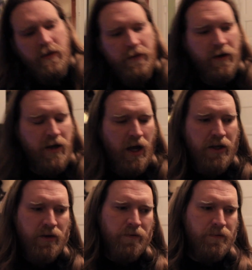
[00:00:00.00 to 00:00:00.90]
the
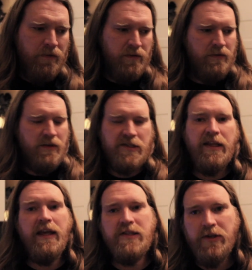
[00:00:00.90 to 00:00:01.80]
kind of the
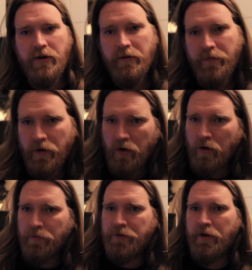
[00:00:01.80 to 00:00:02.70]
stakes that are
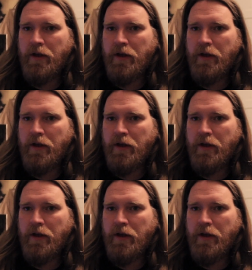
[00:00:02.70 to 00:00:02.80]
involved